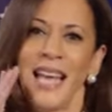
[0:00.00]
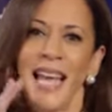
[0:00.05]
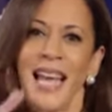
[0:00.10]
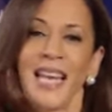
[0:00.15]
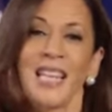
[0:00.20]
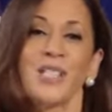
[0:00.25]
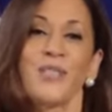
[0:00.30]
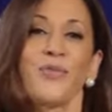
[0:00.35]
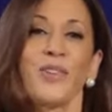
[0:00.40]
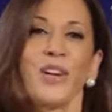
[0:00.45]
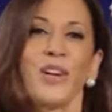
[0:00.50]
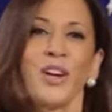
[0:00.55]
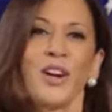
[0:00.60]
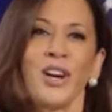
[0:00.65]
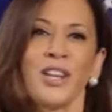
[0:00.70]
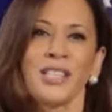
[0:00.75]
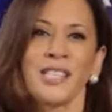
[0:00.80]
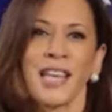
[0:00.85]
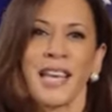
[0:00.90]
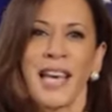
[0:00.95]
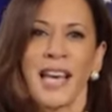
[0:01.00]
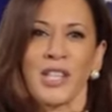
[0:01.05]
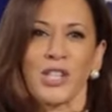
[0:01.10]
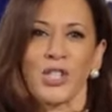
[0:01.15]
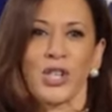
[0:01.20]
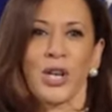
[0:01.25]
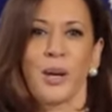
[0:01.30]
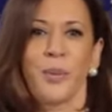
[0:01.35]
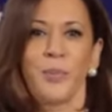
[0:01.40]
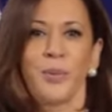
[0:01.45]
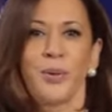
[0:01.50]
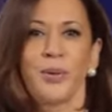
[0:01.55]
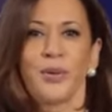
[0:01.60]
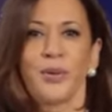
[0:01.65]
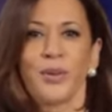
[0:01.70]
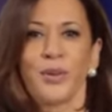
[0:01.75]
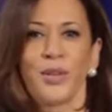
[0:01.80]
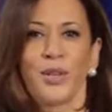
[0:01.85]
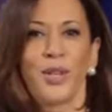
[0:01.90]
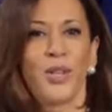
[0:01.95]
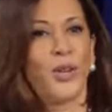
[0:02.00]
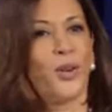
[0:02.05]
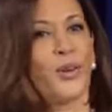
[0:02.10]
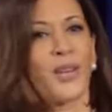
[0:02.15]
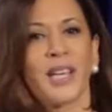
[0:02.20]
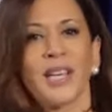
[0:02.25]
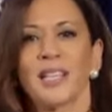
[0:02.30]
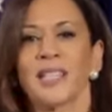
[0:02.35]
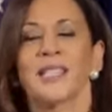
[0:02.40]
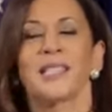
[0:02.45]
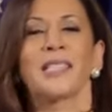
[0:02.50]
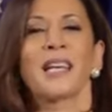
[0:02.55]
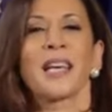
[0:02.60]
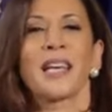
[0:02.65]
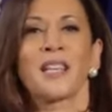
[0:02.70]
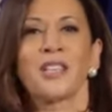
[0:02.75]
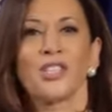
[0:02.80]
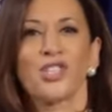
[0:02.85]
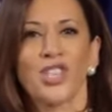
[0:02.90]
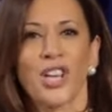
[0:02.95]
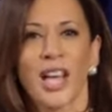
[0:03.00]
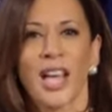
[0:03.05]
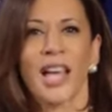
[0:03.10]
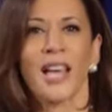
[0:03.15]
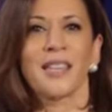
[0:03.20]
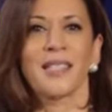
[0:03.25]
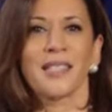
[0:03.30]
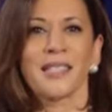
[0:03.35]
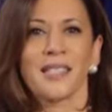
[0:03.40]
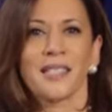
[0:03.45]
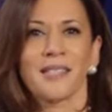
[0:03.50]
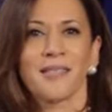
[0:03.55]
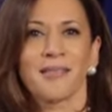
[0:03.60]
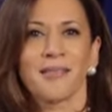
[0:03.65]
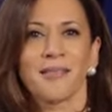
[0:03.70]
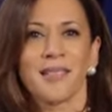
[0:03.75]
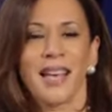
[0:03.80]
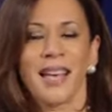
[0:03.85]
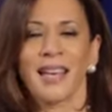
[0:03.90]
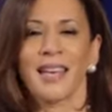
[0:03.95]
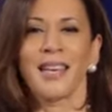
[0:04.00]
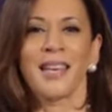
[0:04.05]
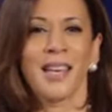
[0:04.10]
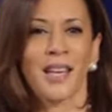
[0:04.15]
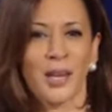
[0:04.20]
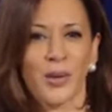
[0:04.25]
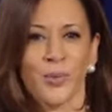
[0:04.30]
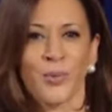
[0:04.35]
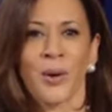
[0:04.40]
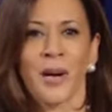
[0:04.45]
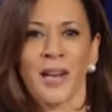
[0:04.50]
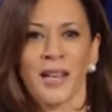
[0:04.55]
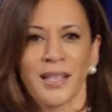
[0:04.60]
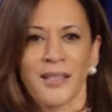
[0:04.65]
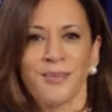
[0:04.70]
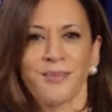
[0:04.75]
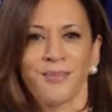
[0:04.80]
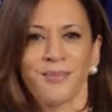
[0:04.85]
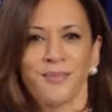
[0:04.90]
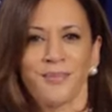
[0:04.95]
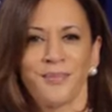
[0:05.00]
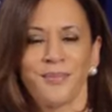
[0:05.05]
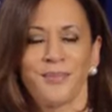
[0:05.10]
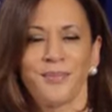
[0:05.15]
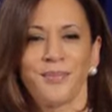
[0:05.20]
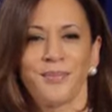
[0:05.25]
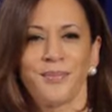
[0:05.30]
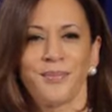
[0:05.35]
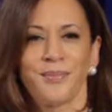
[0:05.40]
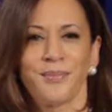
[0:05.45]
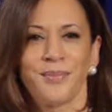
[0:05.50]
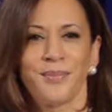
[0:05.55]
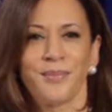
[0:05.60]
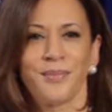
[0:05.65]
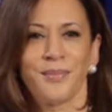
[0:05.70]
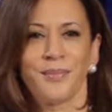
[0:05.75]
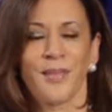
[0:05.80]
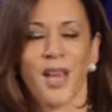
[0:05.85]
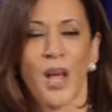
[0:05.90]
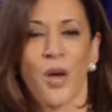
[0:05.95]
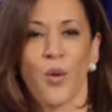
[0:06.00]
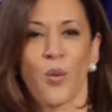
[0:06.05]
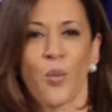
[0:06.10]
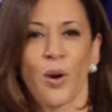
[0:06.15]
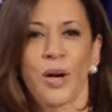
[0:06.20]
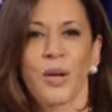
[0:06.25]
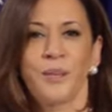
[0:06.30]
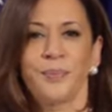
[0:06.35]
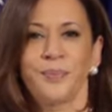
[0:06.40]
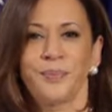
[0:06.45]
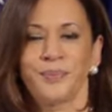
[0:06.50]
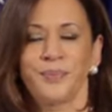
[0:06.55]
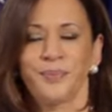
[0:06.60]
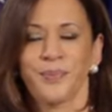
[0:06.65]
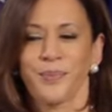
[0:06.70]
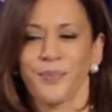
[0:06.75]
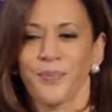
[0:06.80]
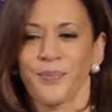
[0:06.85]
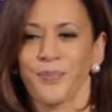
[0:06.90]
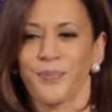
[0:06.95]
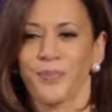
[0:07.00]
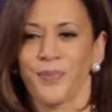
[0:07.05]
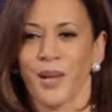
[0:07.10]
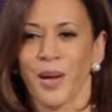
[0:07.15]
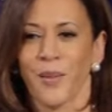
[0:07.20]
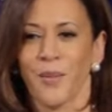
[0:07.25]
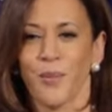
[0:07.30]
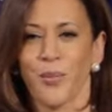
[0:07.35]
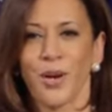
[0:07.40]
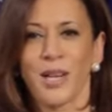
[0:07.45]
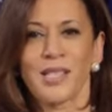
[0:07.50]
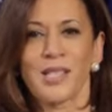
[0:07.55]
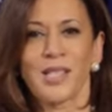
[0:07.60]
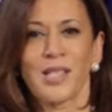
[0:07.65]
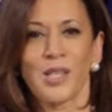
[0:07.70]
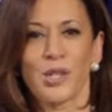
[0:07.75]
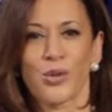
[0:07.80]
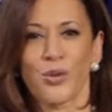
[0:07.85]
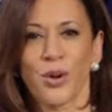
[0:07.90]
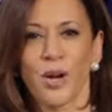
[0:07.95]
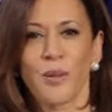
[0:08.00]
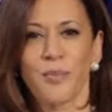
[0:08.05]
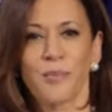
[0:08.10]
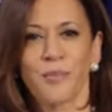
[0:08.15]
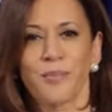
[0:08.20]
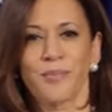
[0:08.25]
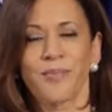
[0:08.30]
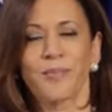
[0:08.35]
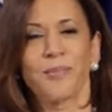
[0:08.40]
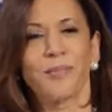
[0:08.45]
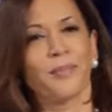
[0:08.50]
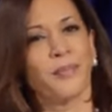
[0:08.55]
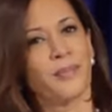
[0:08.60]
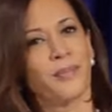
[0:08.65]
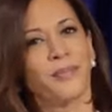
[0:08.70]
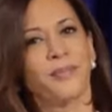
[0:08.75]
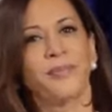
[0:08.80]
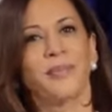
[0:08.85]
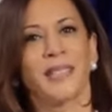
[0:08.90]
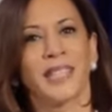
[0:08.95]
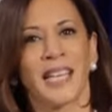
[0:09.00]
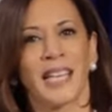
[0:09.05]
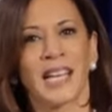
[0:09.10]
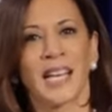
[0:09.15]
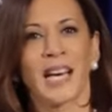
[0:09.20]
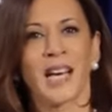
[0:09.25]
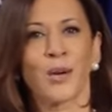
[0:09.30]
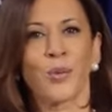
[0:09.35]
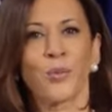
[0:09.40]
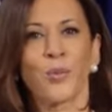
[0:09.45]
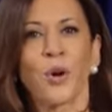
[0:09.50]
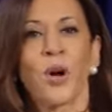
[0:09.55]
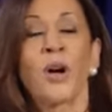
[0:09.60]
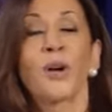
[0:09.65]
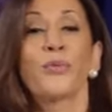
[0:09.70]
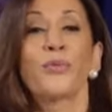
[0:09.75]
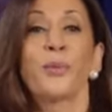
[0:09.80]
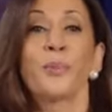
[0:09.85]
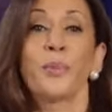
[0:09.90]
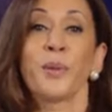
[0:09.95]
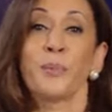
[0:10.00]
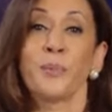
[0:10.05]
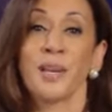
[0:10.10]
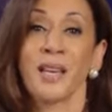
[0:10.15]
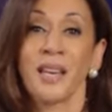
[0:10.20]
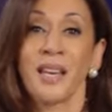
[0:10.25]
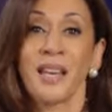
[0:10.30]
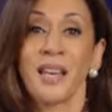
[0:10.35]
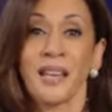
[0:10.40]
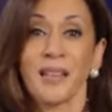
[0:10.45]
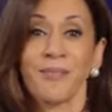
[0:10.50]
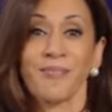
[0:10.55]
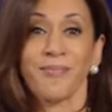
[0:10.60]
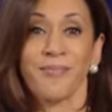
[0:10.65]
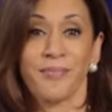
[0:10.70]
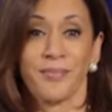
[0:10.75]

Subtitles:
And it's very hard to catch up. You don't get a second chance at getting it right. Well, President Trump, he got it wrong from the beginning.